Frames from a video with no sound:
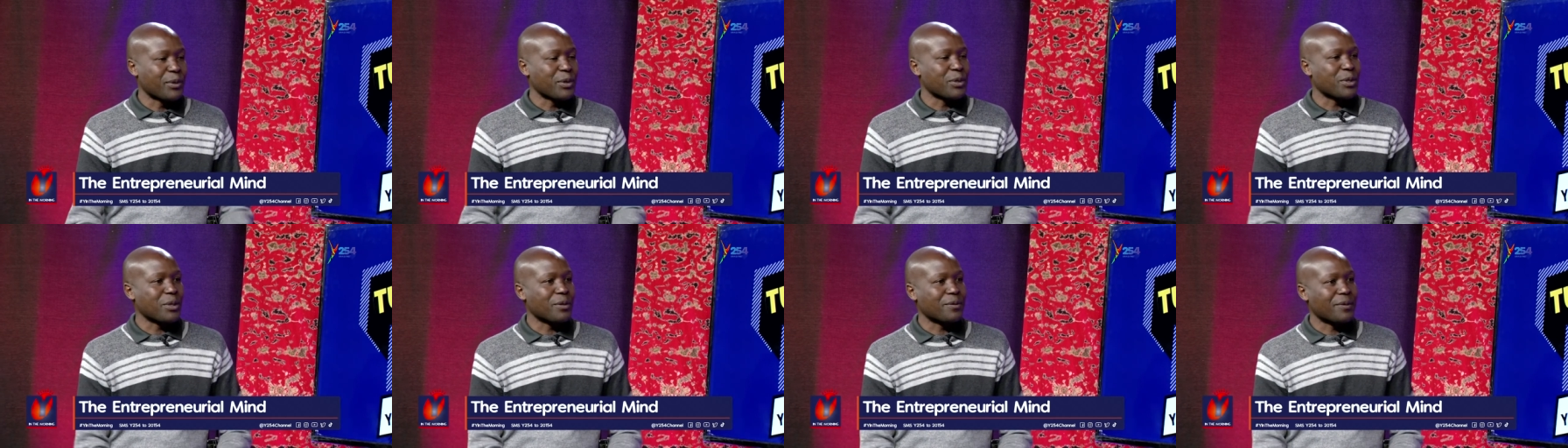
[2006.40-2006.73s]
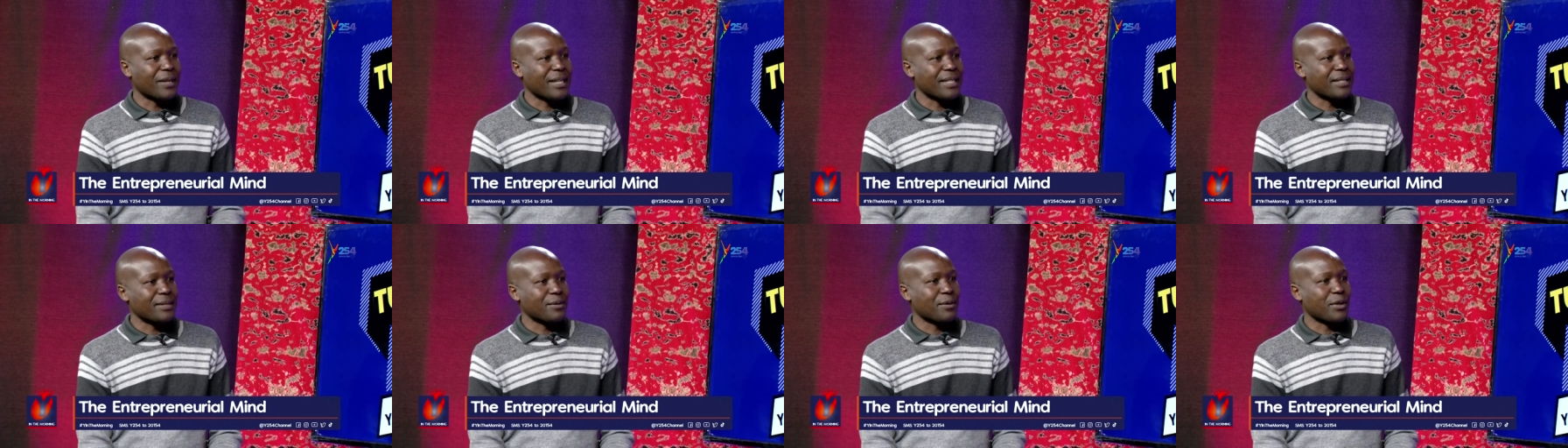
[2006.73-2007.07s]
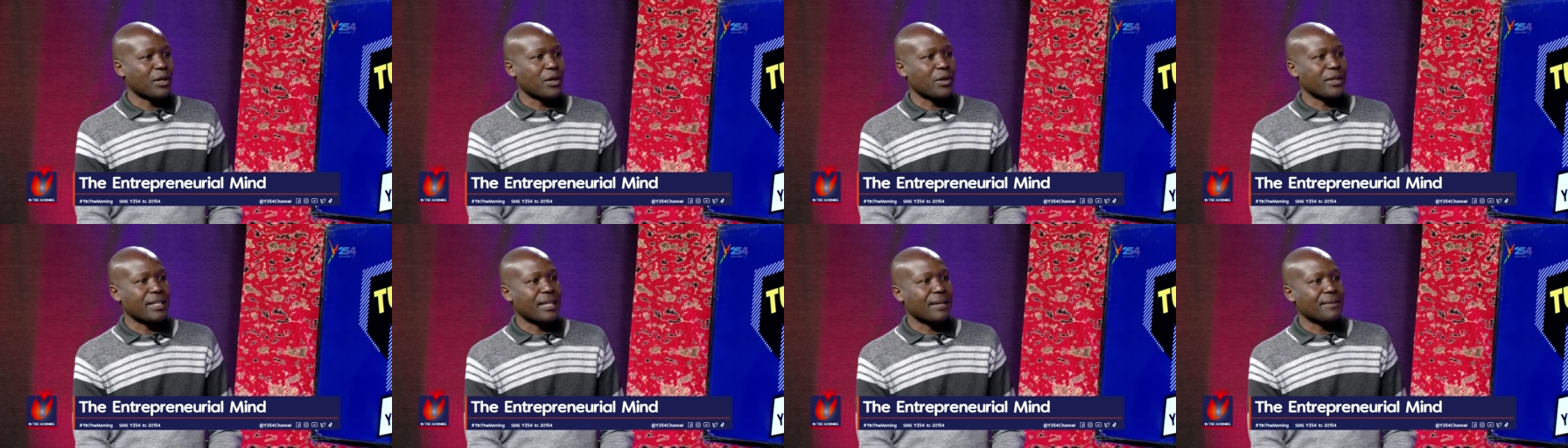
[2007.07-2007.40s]
Most of us
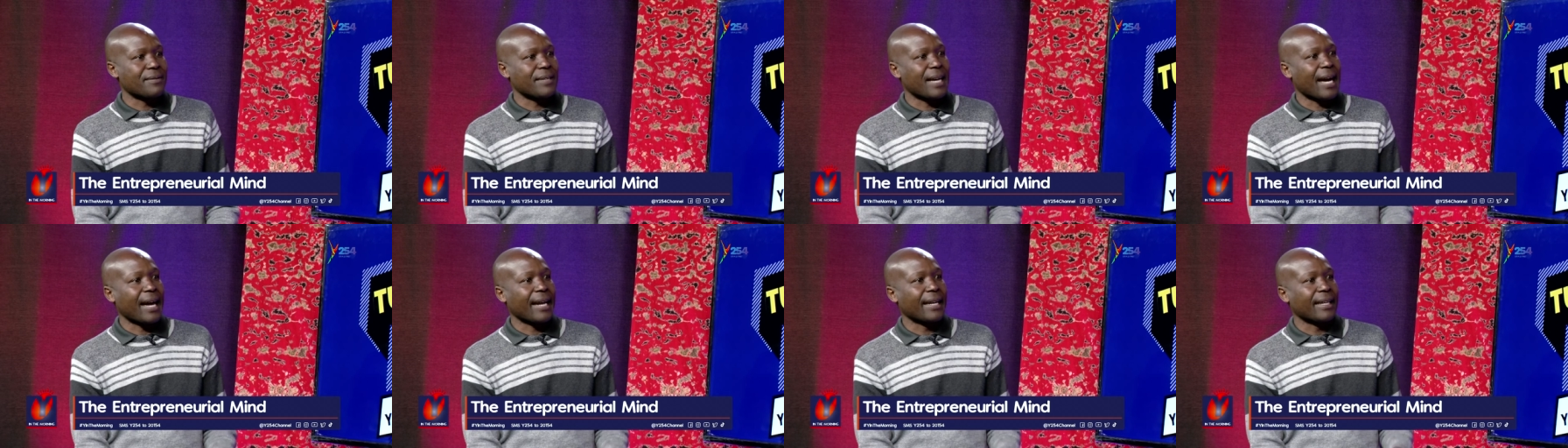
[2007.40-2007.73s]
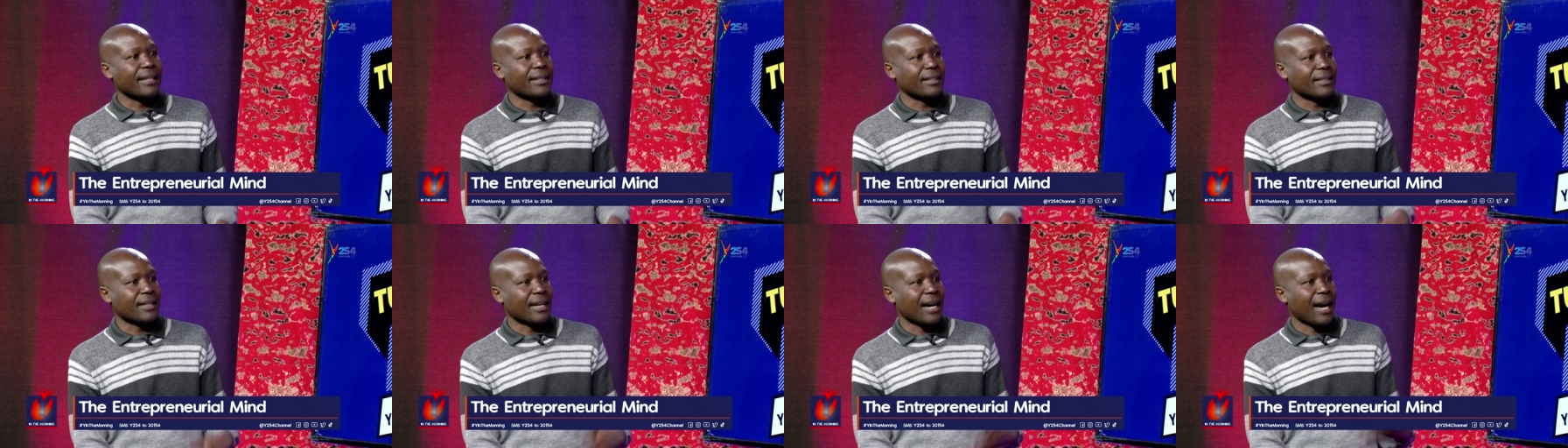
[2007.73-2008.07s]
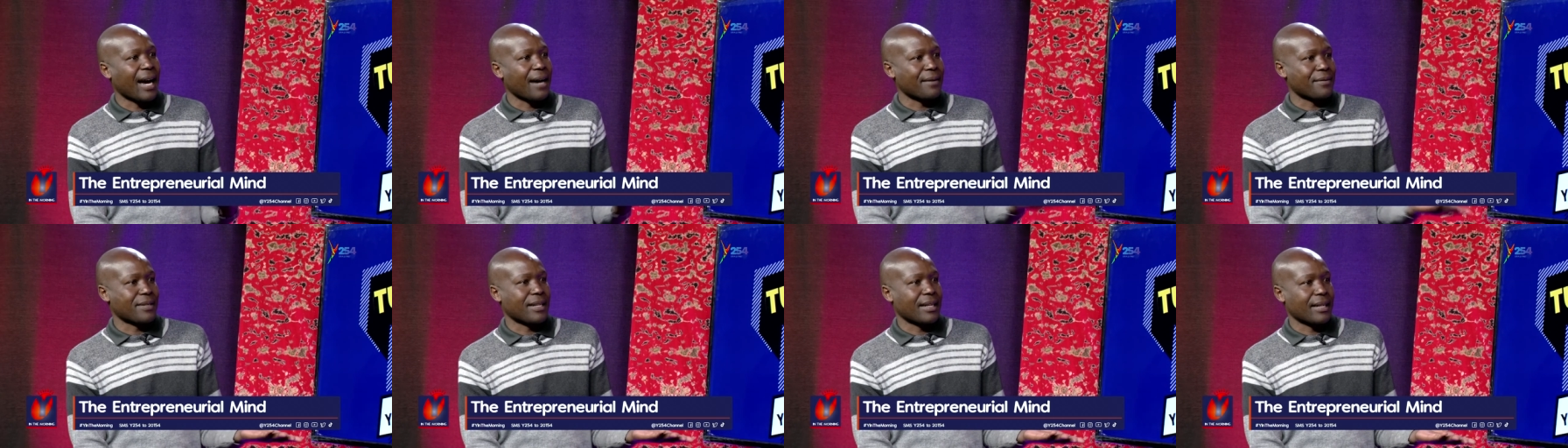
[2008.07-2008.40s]
found ourselves earning
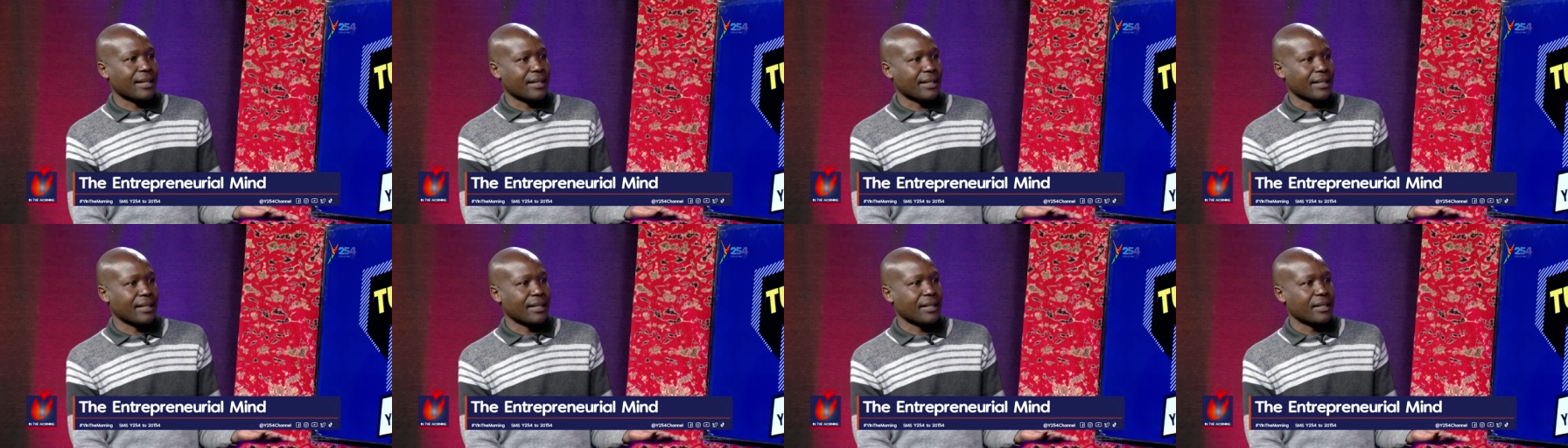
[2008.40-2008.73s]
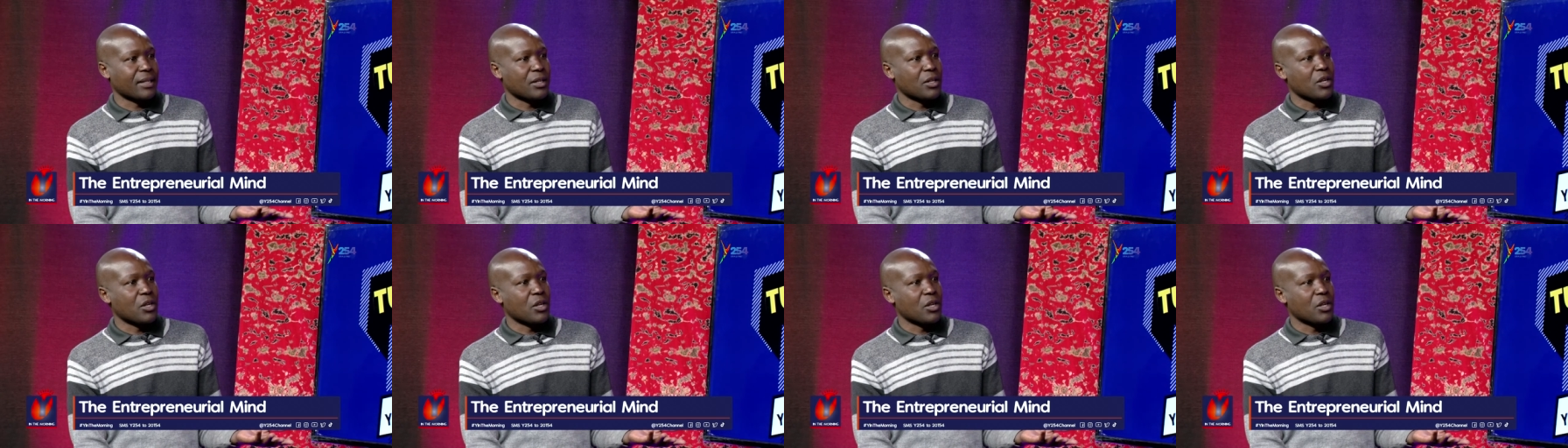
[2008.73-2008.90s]
half salary.